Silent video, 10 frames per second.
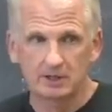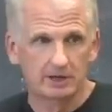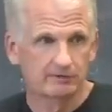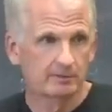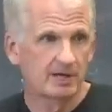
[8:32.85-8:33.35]

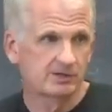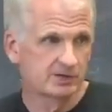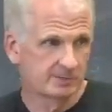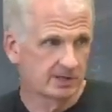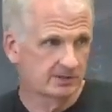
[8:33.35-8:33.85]

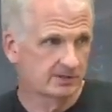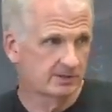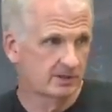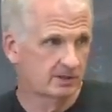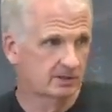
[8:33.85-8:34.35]
information
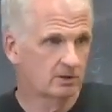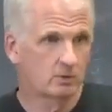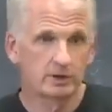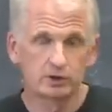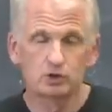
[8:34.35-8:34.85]
spaces. You know,
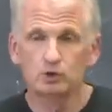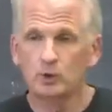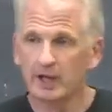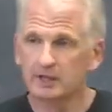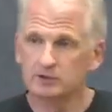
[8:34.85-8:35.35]
what
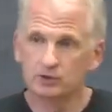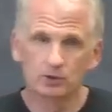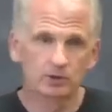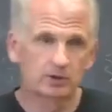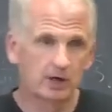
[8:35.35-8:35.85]
you and
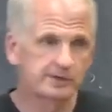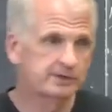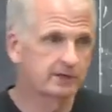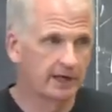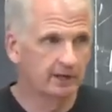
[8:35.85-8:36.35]
your
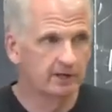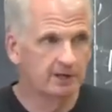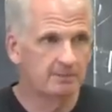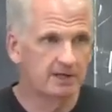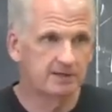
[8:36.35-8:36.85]
cousin Harry
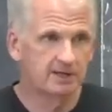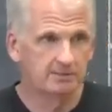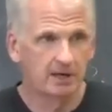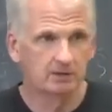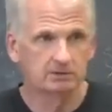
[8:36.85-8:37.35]
may think
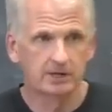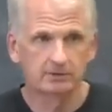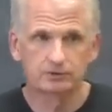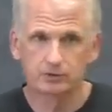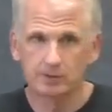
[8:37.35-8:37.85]
about
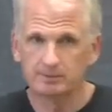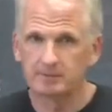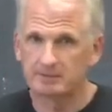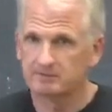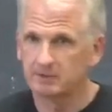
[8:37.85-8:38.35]
Donald Trump
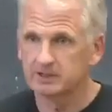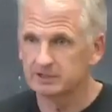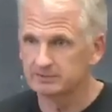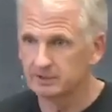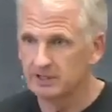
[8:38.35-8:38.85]
might be very
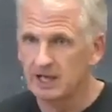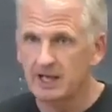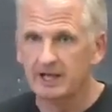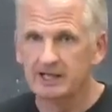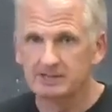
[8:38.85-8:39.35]
different,
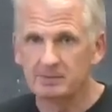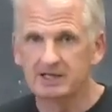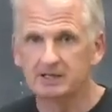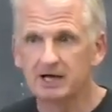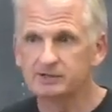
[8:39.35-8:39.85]
and that
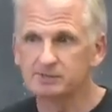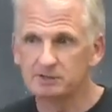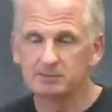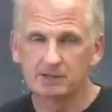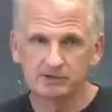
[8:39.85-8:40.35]
might not just
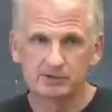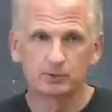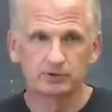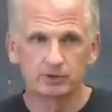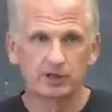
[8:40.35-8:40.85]
be because
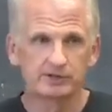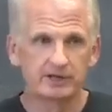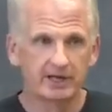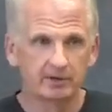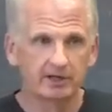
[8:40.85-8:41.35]
you and your
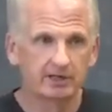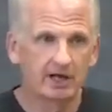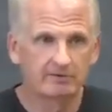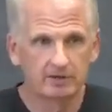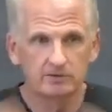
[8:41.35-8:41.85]
cousin Harry
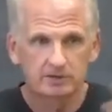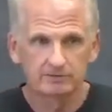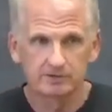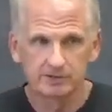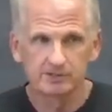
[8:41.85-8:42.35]
have other
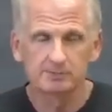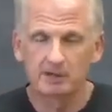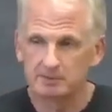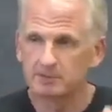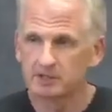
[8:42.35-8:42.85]
differences, it
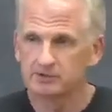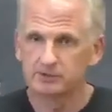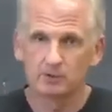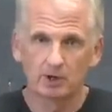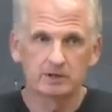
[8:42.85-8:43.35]
might be because
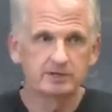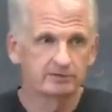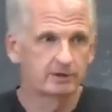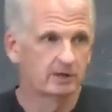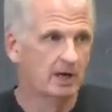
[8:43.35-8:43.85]
you are in
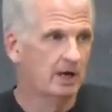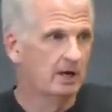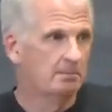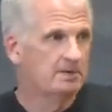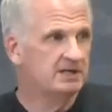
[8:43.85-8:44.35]
different
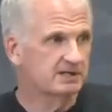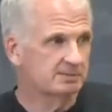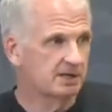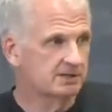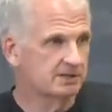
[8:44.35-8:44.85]
media
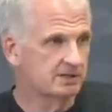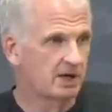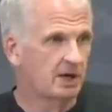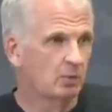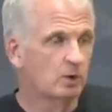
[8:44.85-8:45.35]
spaces.
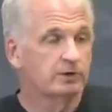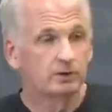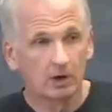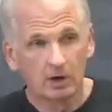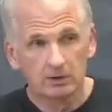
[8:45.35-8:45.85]
One
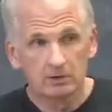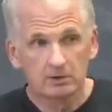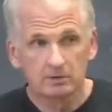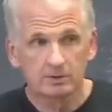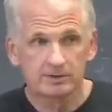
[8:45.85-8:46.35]
could
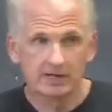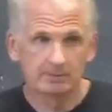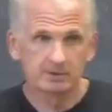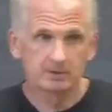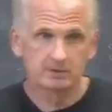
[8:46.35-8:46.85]
argue that what's
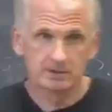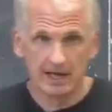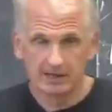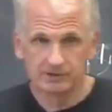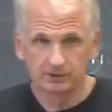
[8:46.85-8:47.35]
happened
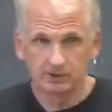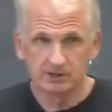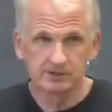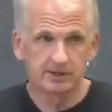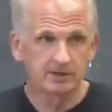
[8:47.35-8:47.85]
actually
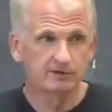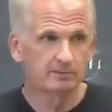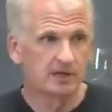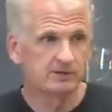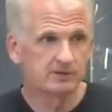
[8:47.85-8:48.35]
is that
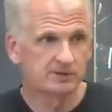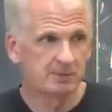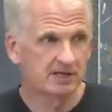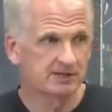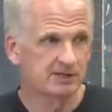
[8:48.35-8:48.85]
information
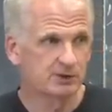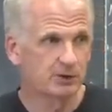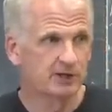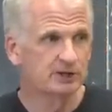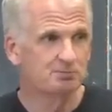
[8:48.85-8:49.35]
space has
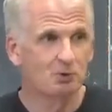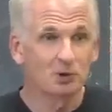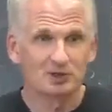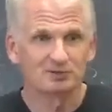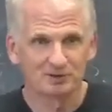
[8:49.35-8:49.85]
created
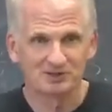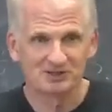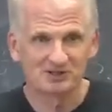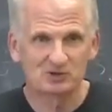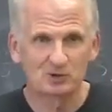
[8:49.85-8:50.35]
more
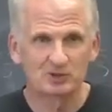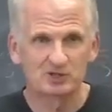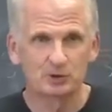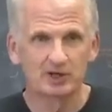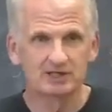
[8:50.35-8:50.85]
differences, or it's
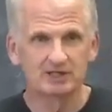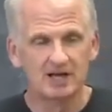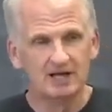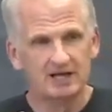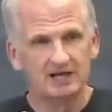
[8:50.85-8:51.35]
created
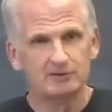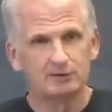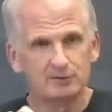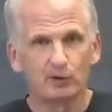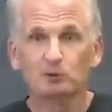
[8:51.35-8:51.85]
even
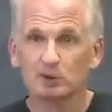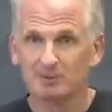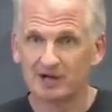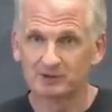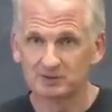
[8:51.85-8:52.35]
firmer
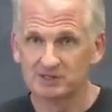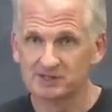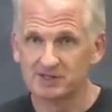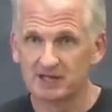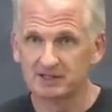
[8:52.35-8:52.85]

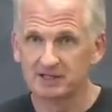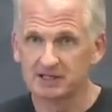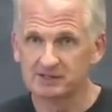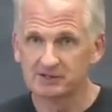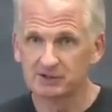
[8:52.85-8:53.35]
boundaries than
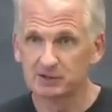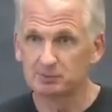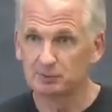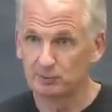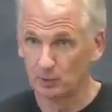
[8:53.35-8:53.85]
existed
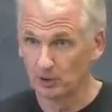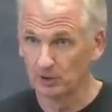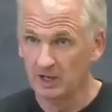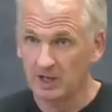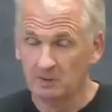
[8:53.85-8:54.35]

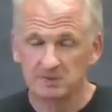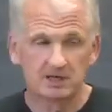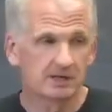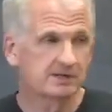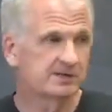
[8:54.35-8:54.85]
before,
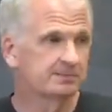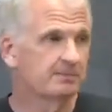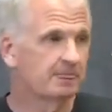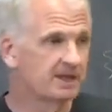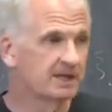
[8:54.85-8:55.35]
because
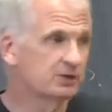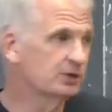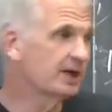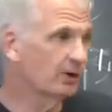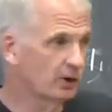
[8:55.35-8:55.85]
the
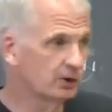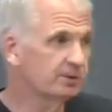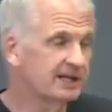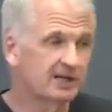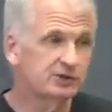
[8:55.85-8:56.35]
internet
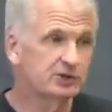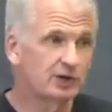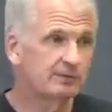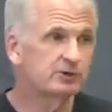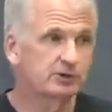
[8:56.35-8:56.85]
arguably actually
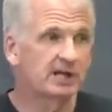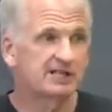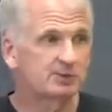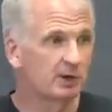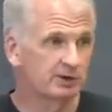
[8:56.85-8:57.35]
travels
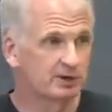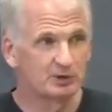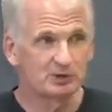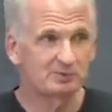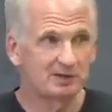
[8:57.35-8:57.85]
less well than a
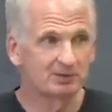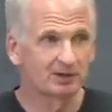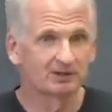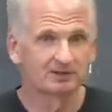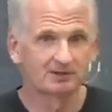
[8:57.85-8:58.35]
newspaper
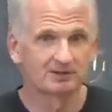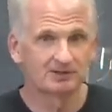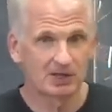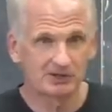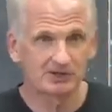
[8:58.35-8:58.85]

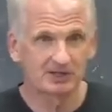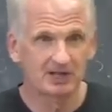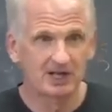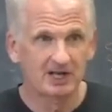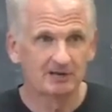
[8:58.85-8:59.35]
does.
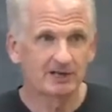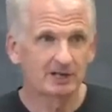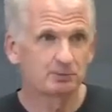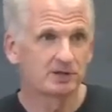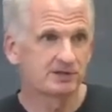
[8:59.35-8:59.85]
If I
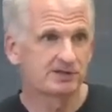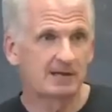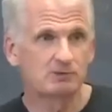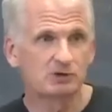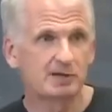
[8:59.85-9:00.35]
can print the
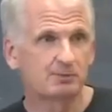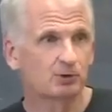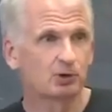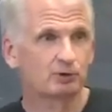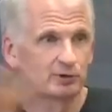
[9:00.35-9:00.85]
same newspaper
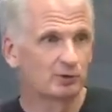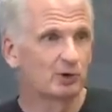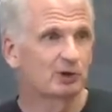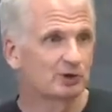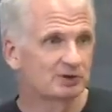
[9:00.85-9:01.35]
all over the
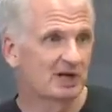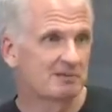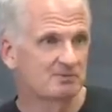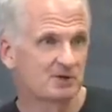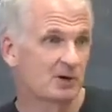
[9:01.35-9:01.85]
world,
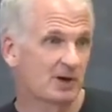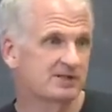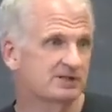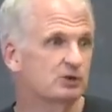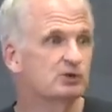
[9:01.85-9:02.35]

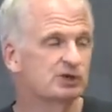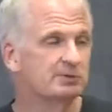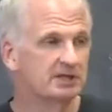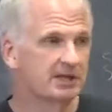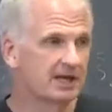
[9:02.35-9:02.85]
as used to
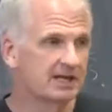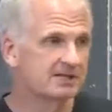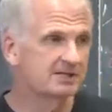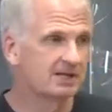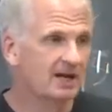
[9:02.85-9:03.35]
be the
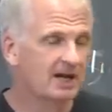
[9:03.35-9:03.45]
case,